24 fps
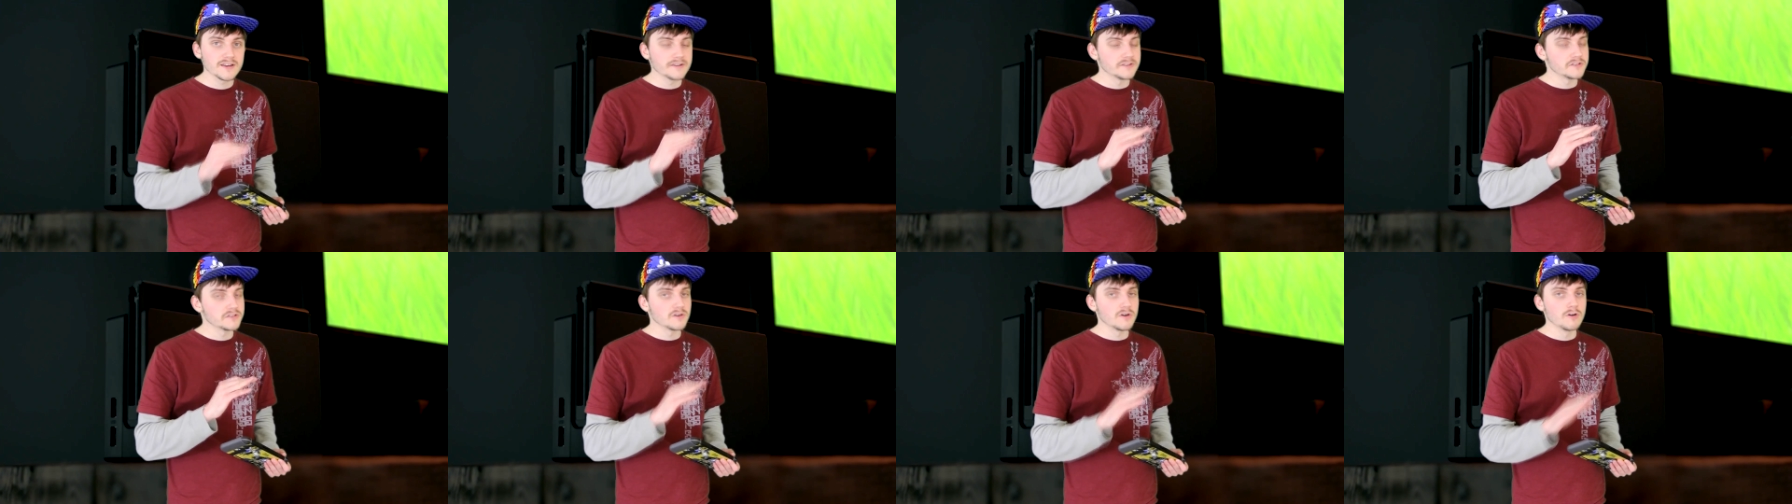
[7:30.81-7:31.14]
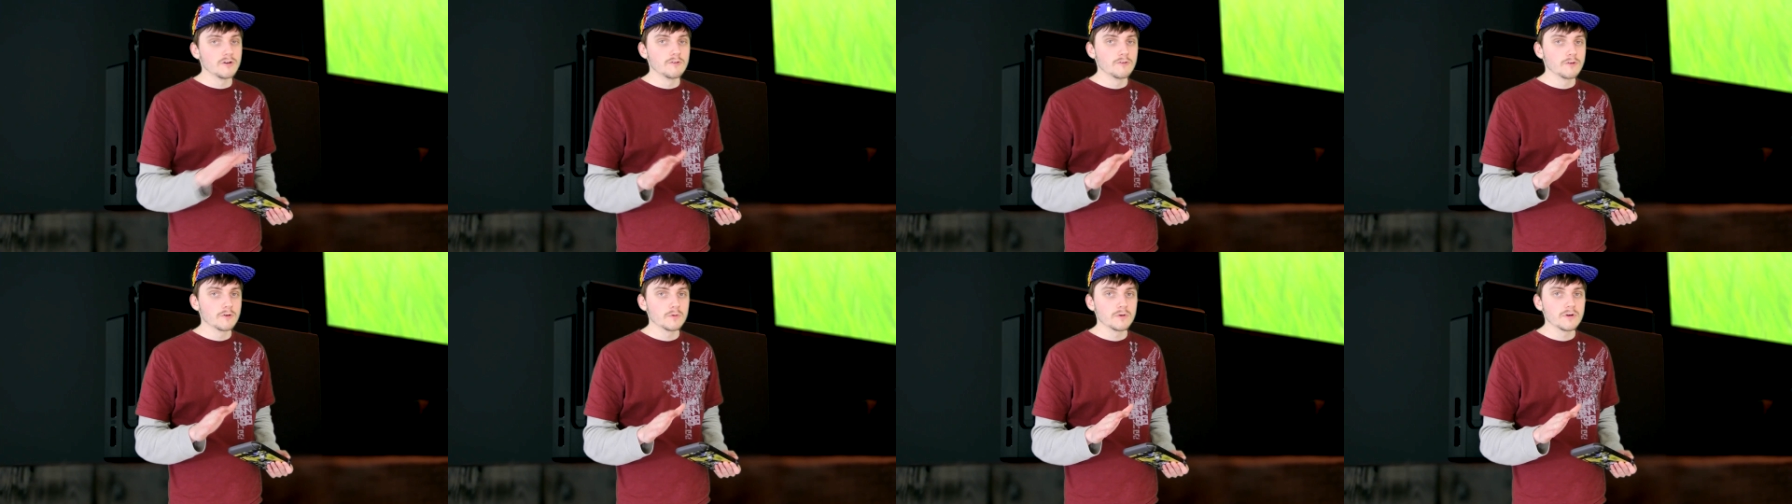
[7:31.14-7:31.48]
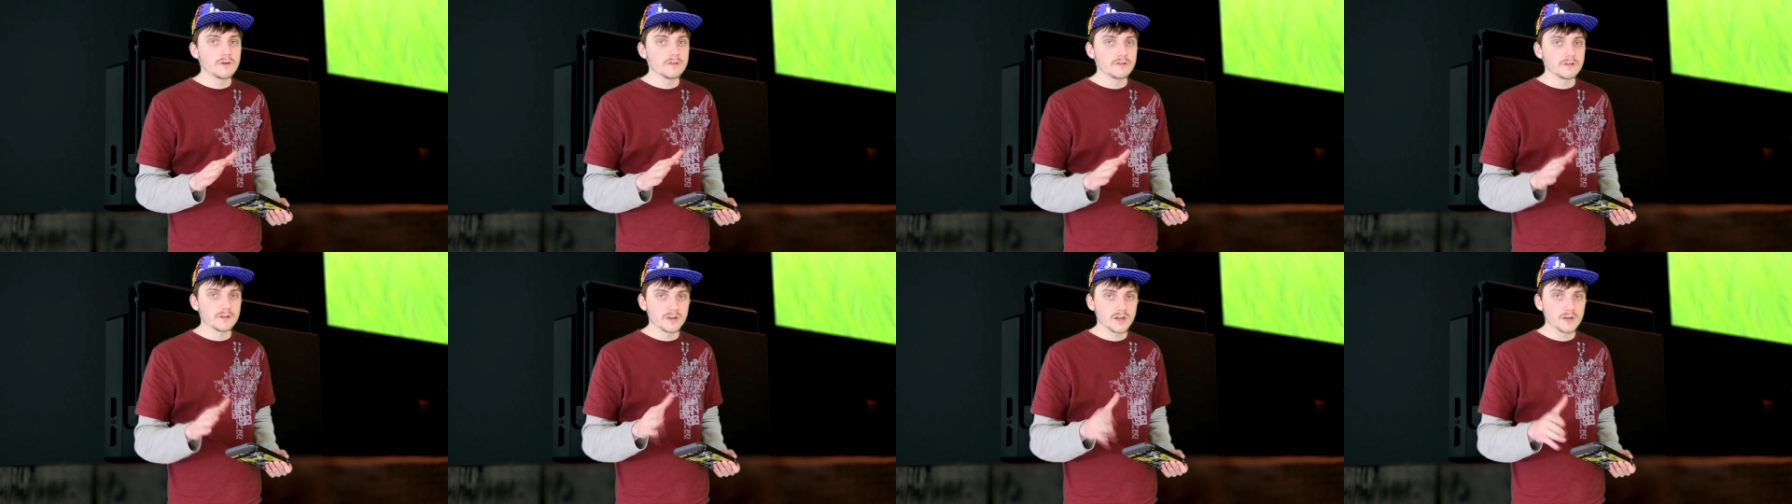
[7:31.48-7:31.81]
It's over
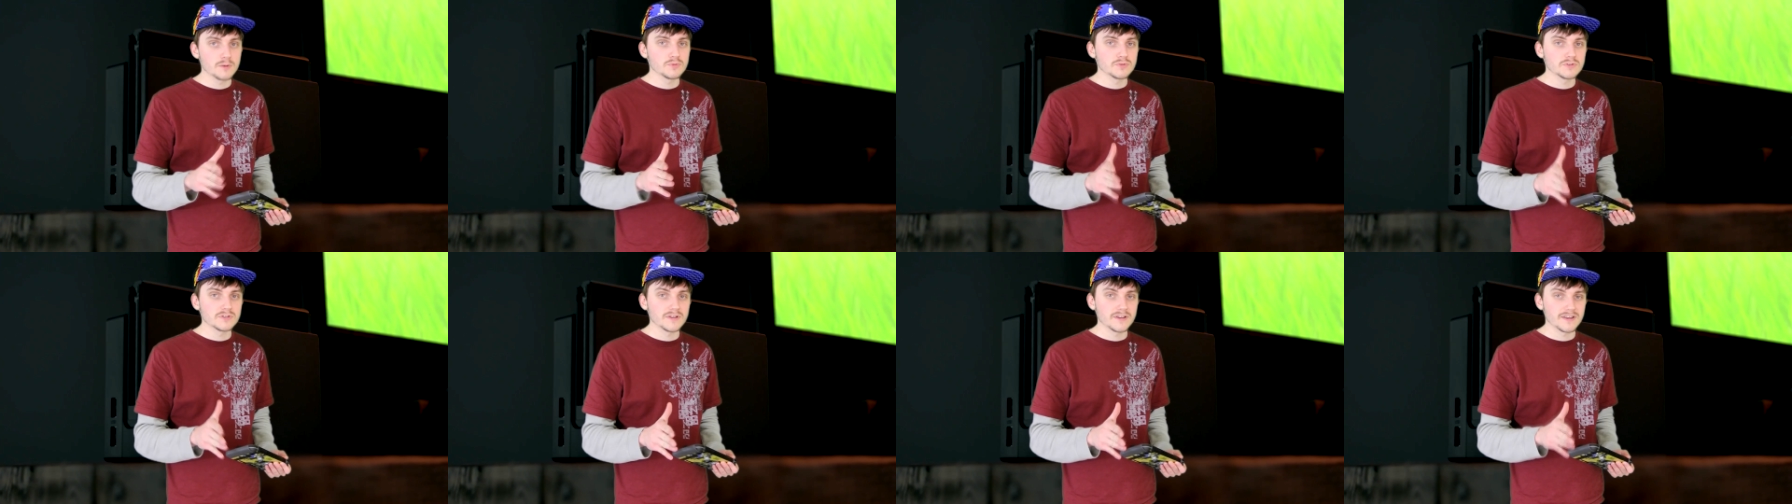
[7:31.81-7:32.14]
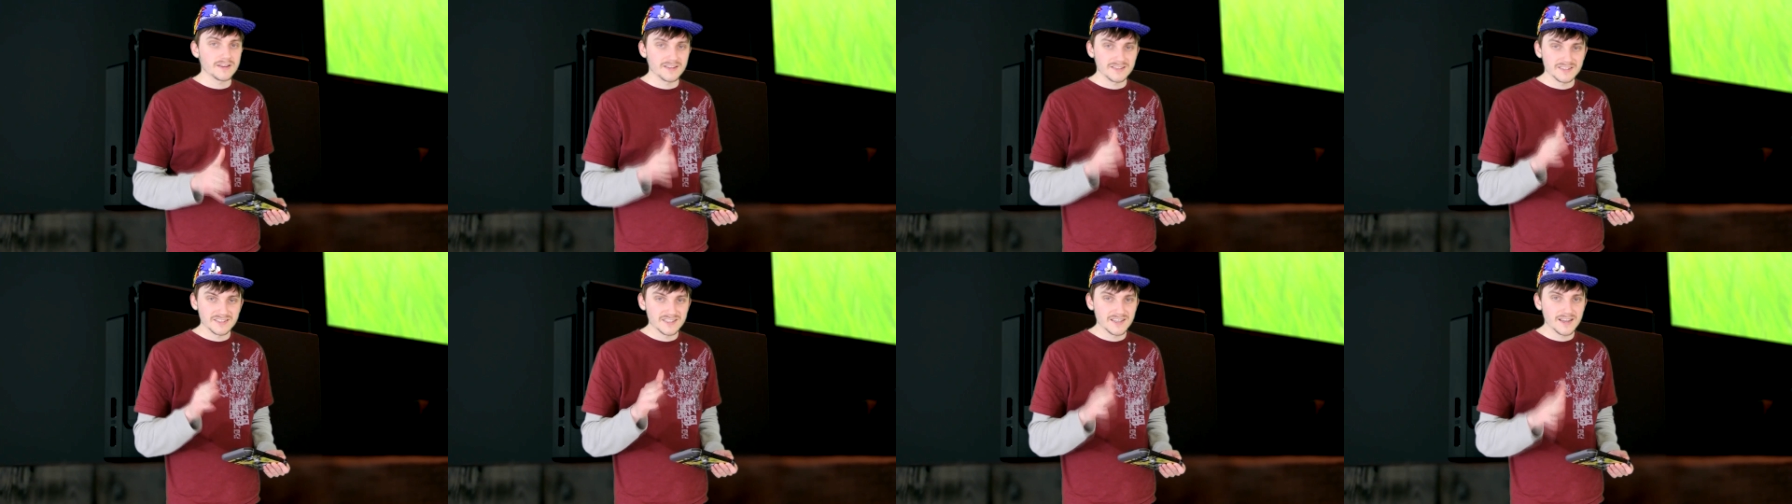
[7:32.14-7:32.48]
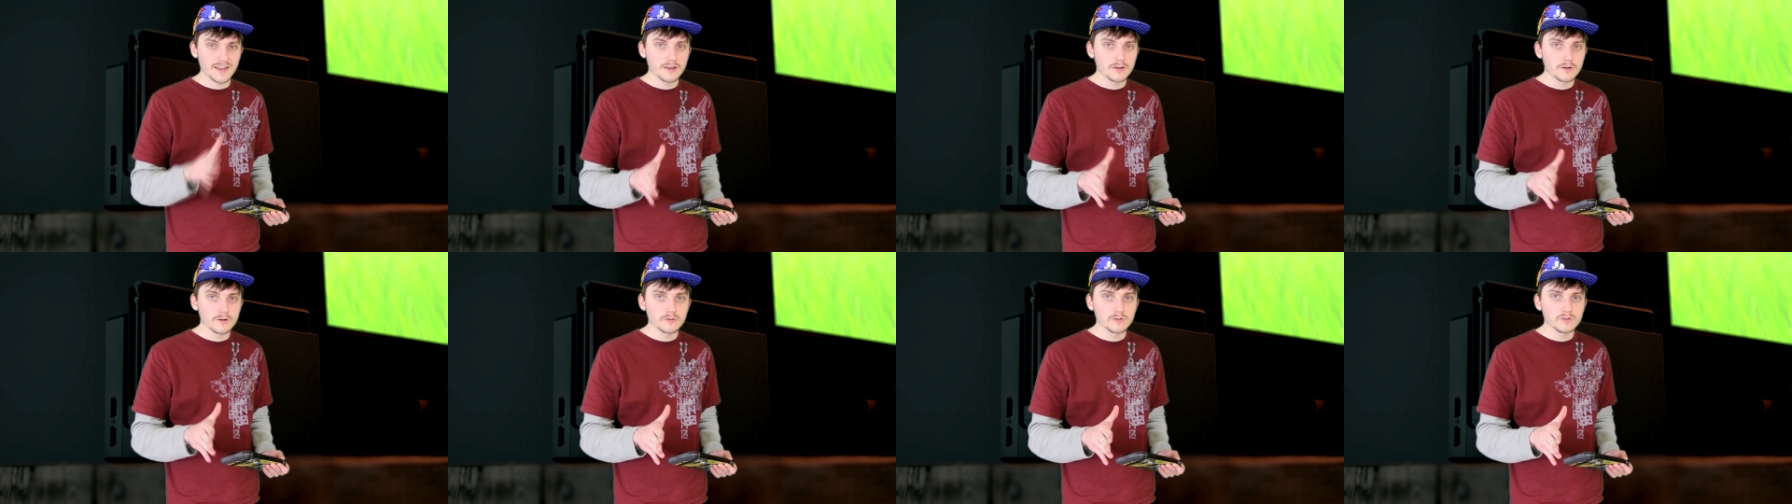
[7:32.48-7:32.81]
with in a
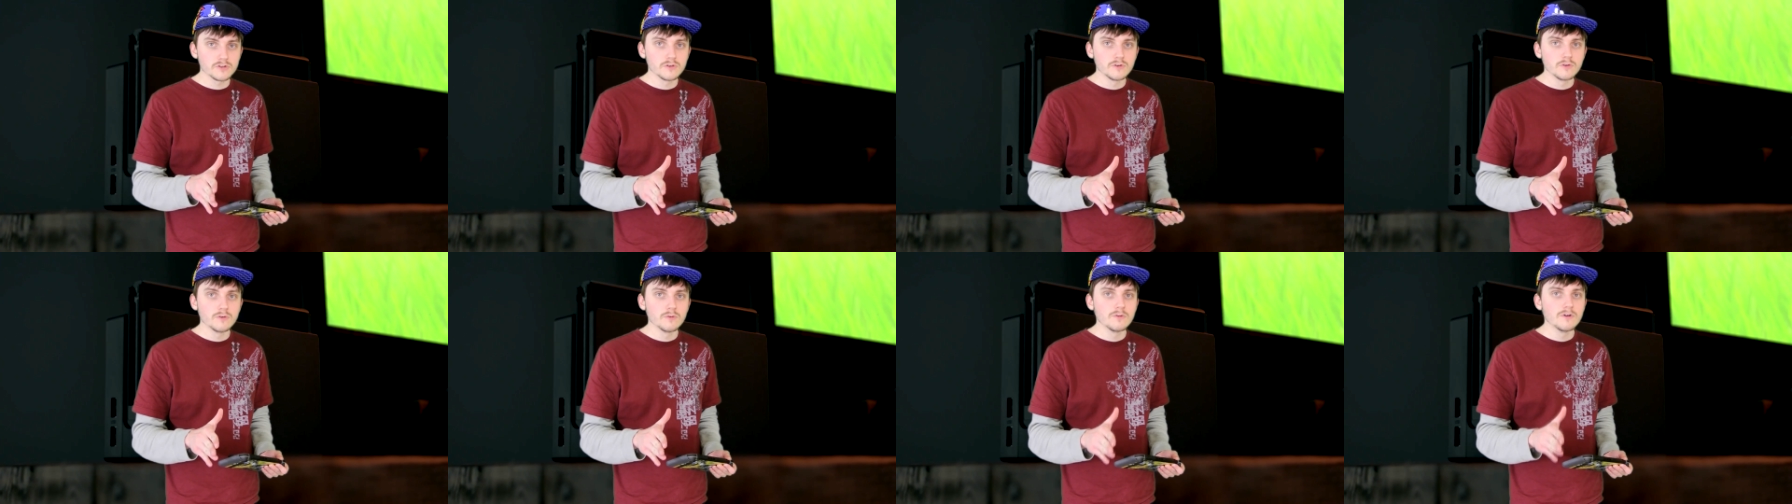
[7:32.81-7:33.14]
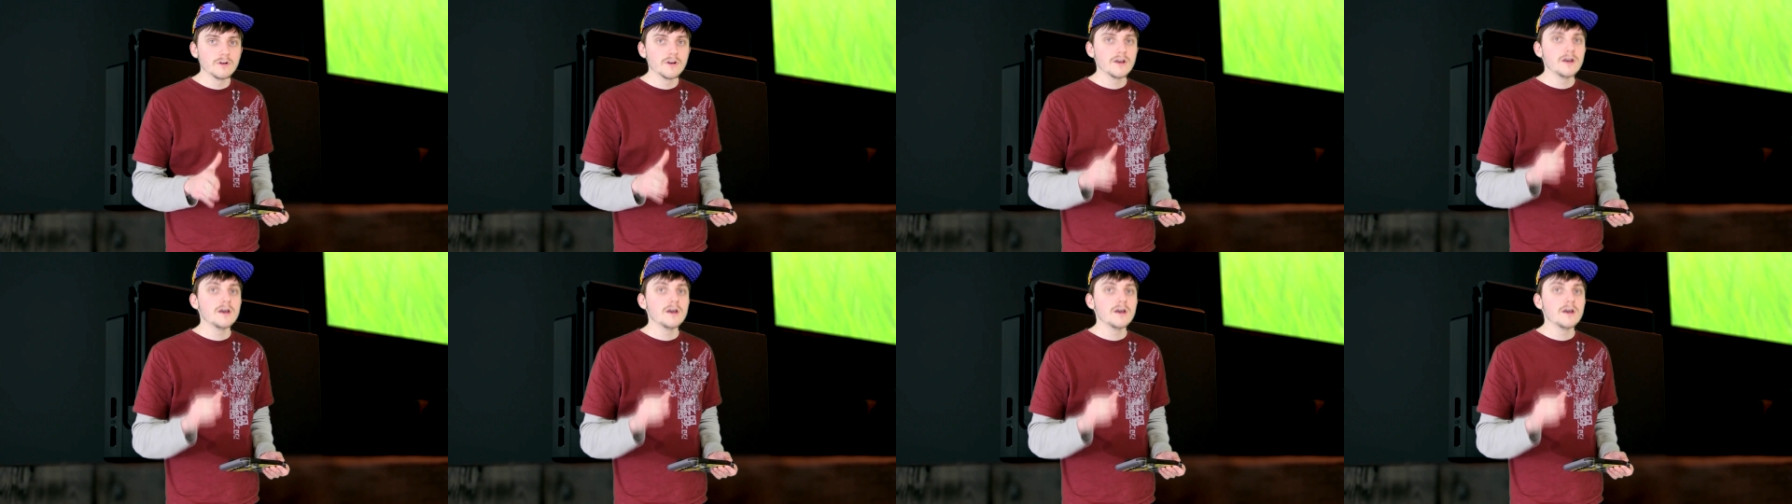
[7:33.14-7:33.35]
second or two,